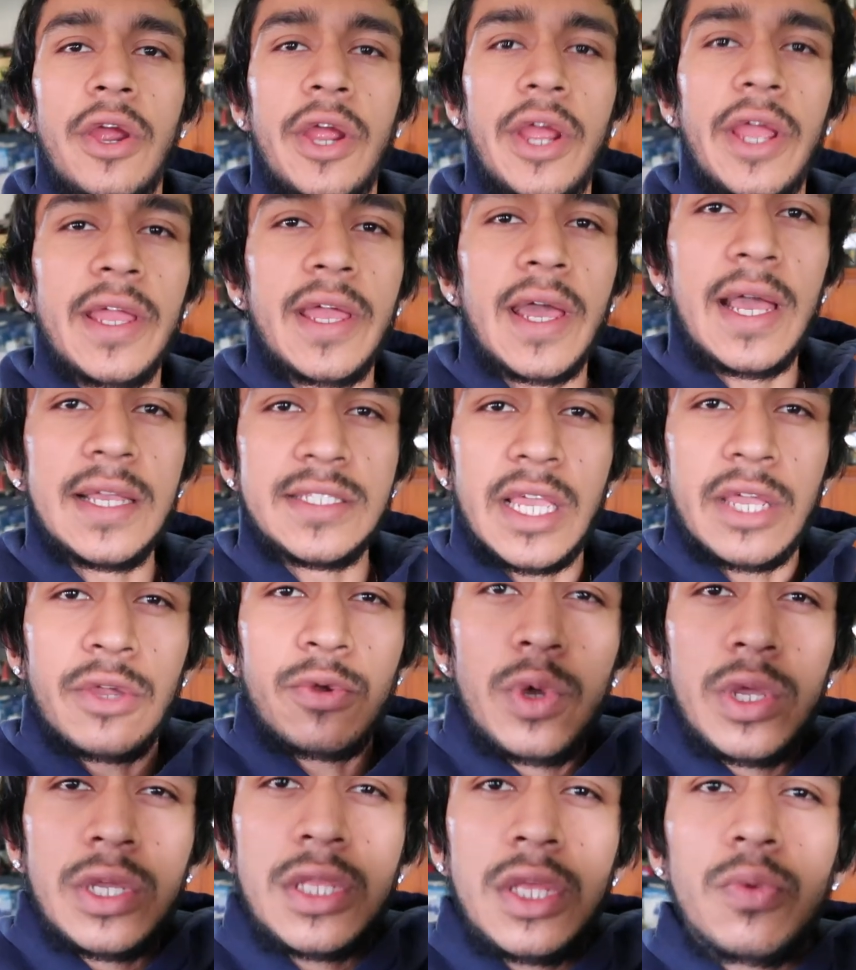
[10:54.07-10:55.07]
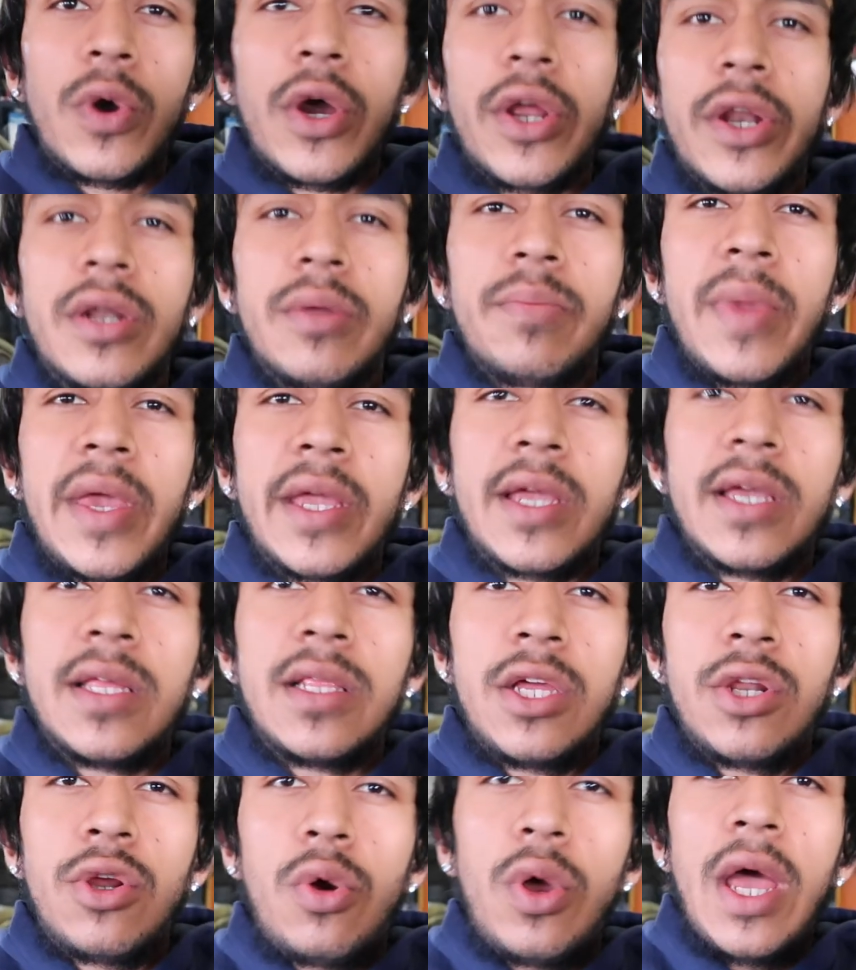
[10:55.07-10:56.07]
All right guys, I quickly wanted to make a
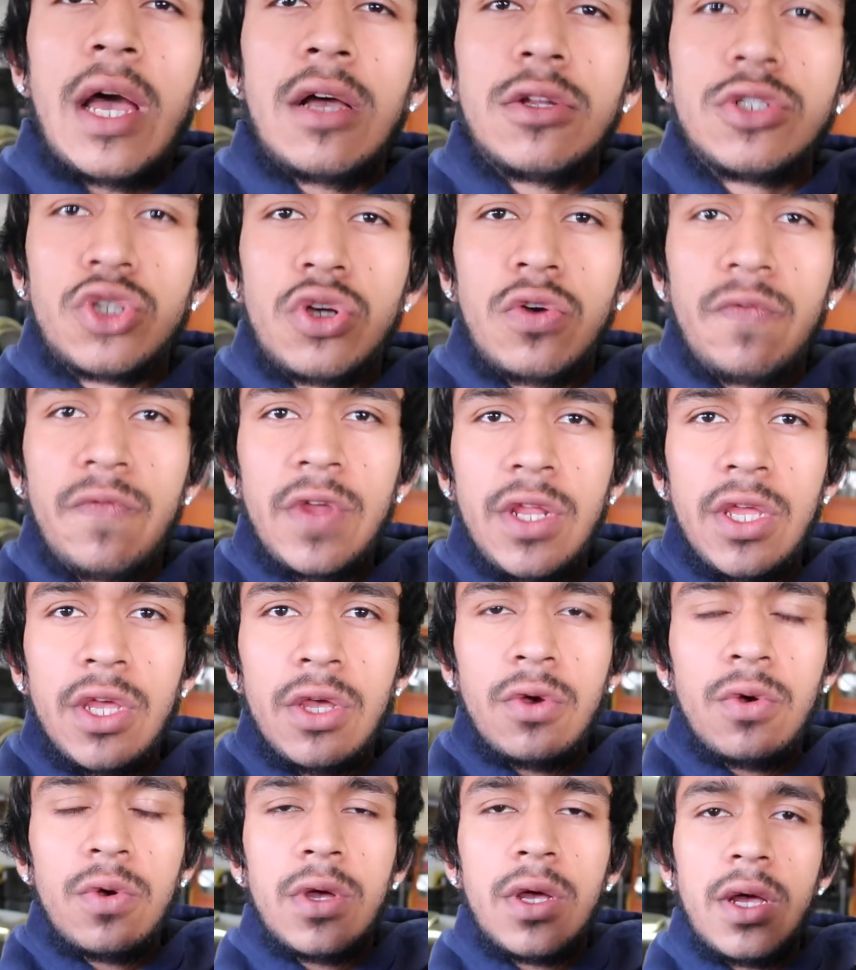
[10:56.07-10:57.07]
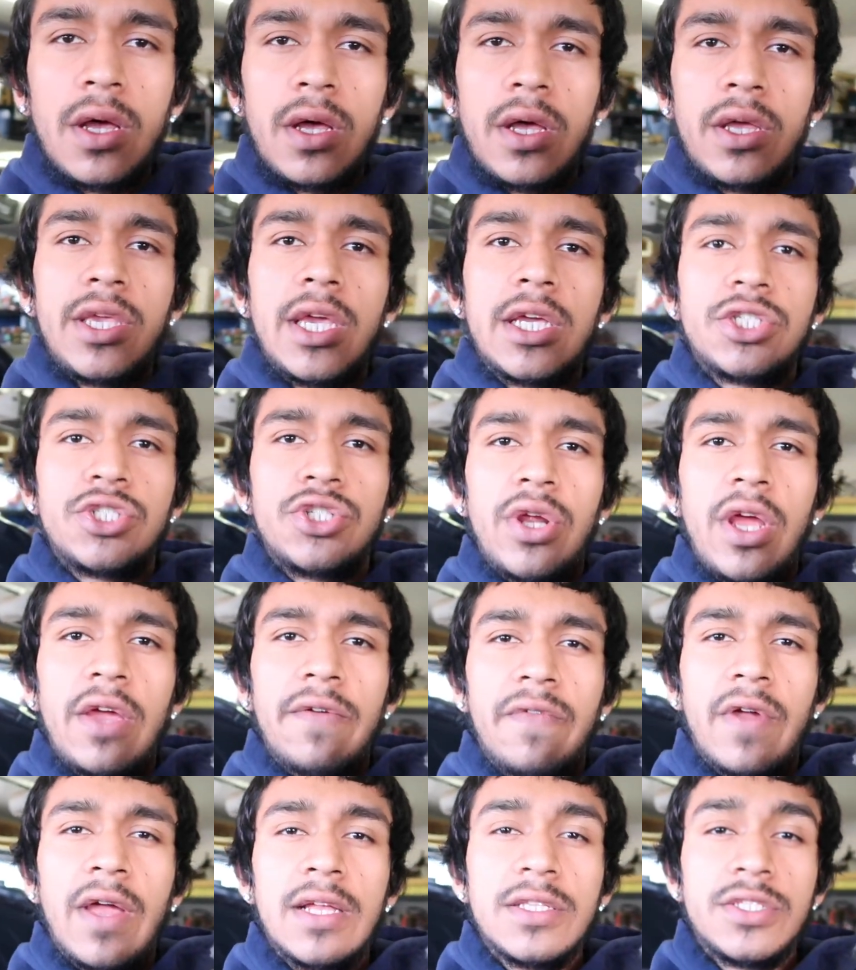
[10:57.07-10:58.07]
little outro video. Uh, yesterday I
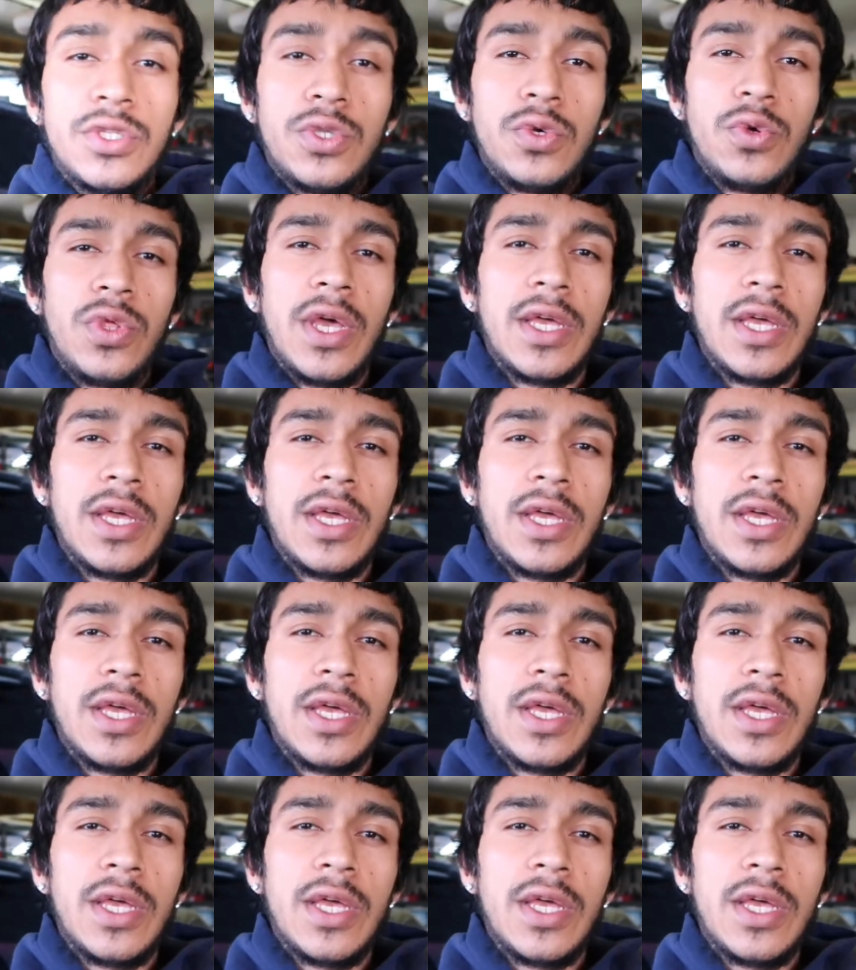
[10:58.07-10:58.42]
forgot to do